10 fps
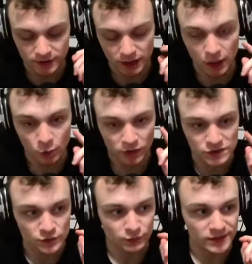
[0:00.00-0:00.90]
Now,
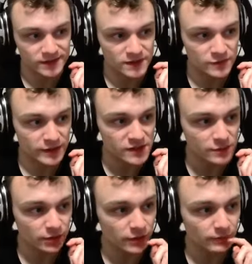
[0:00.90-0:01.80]
once we press the
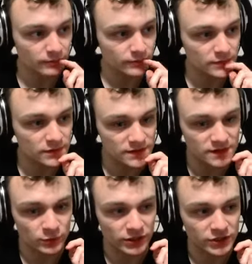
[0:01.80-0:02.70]
spacebar, the
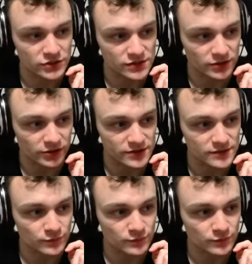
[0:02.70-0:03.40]
simulation starts.